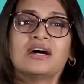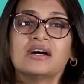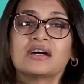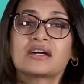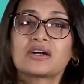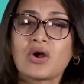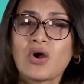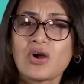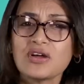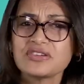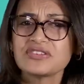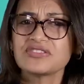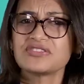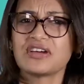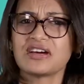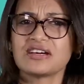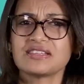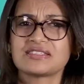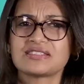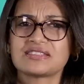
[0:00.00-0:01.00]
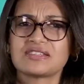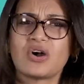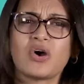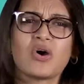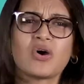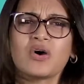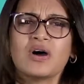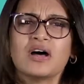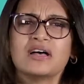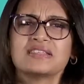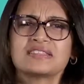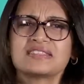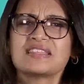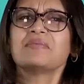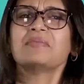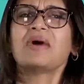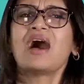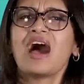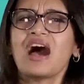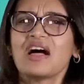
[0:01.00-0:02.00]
a contrast, or some